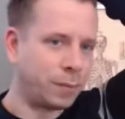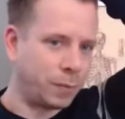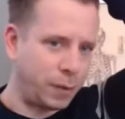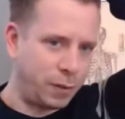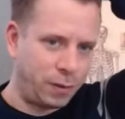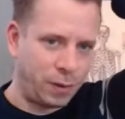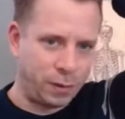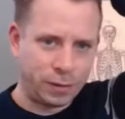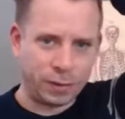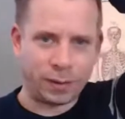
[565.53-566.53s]
And you
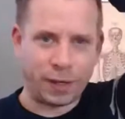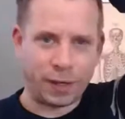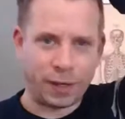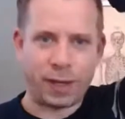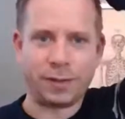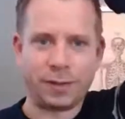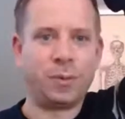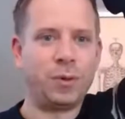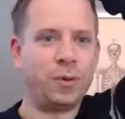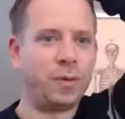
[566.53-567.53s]
notice that as you
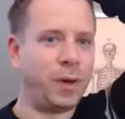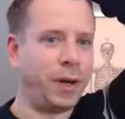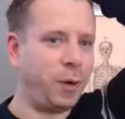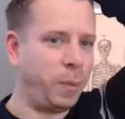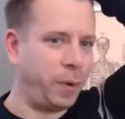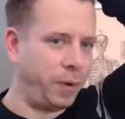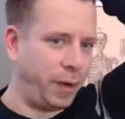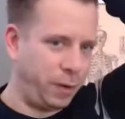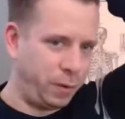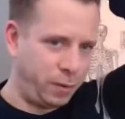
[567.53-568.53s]
move your elbow
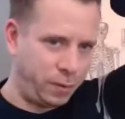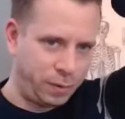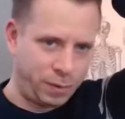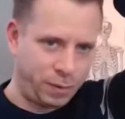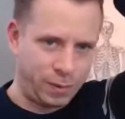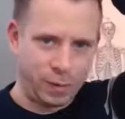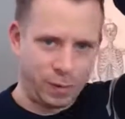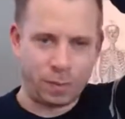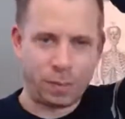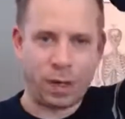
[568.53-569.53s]
now,
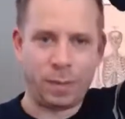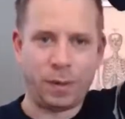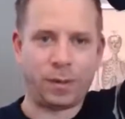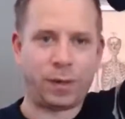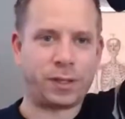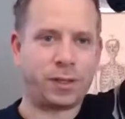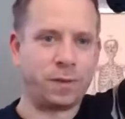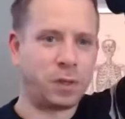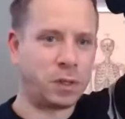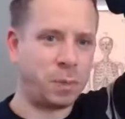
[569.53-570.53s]
maybe the rest of
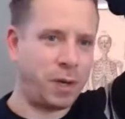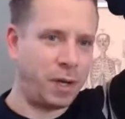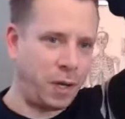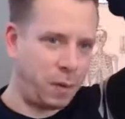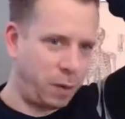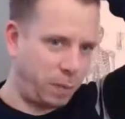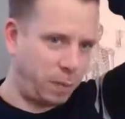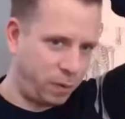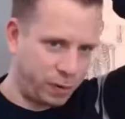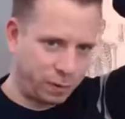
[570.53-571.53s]
your spine, maybe the
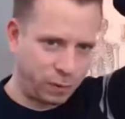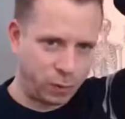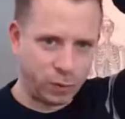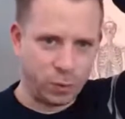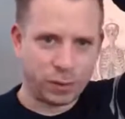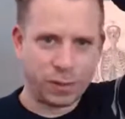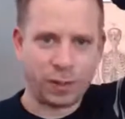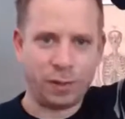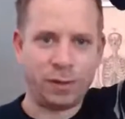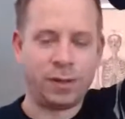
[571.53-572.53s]
rest of your
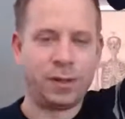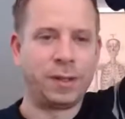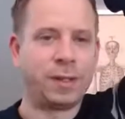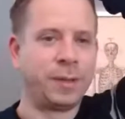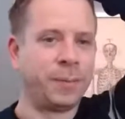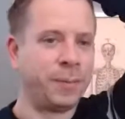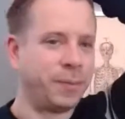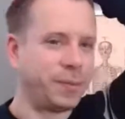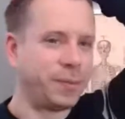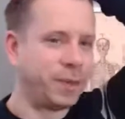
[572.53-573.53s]
torso
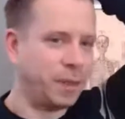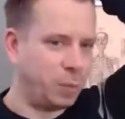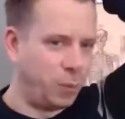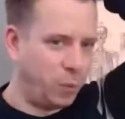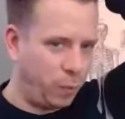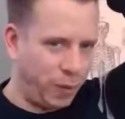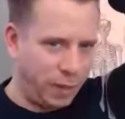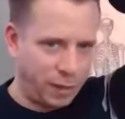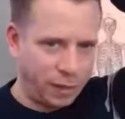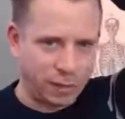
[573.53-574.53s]
is more
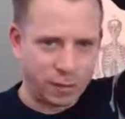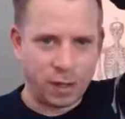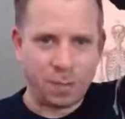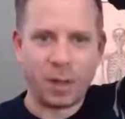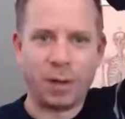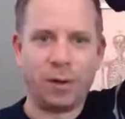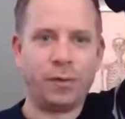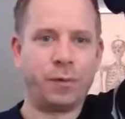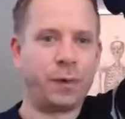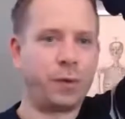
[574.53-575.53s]
willing, is coming
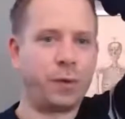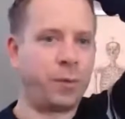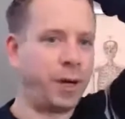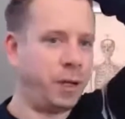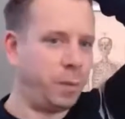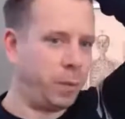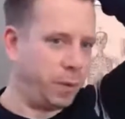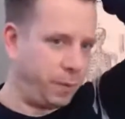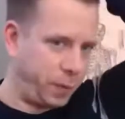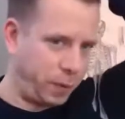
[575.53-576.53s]
along for the ride more
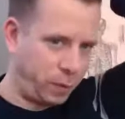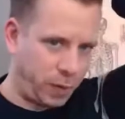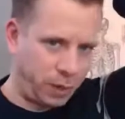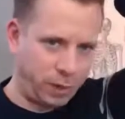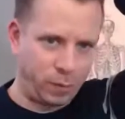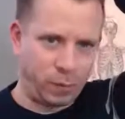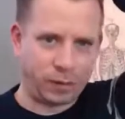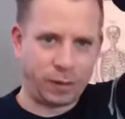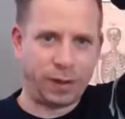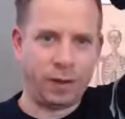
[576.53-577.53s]
in a way that it
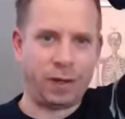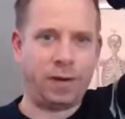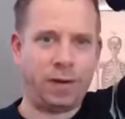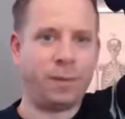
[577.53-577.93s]
wasn't earlier.